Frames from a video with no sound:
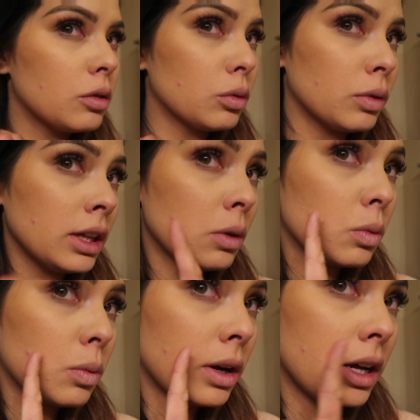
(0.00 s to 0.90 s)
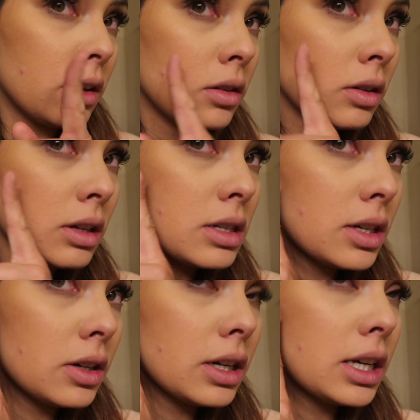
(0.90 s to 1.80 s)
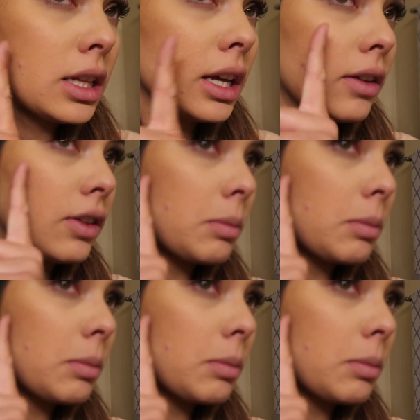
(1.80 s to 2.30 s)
really well, considering like I feel